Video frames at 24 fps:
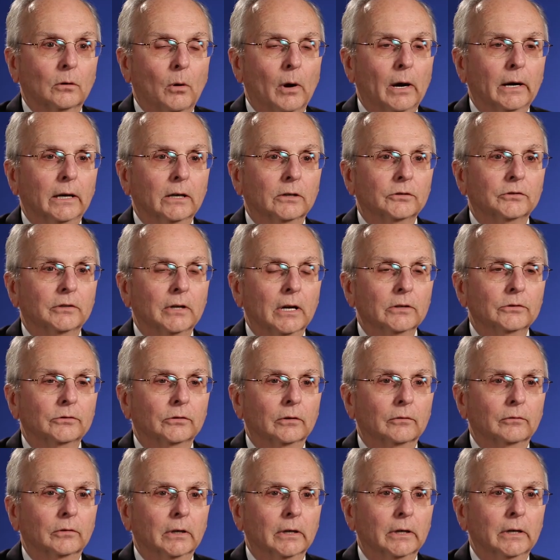quite
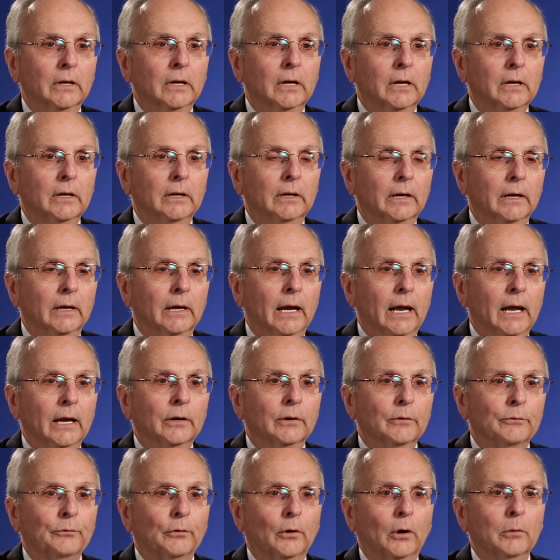extensively and
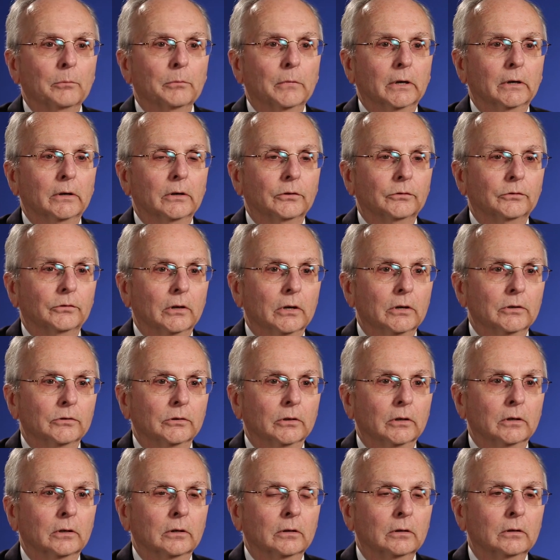affirmed the
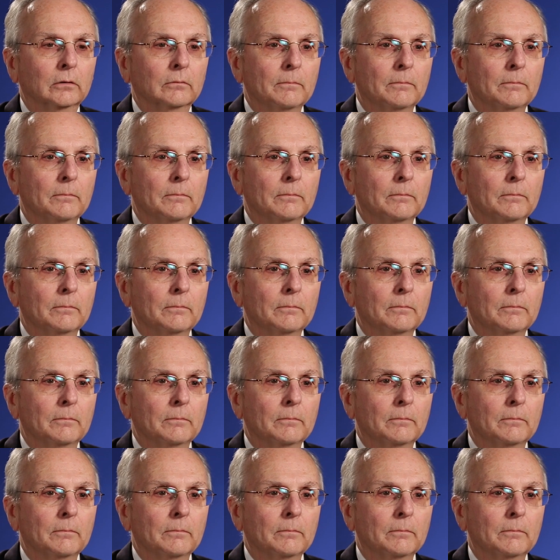decision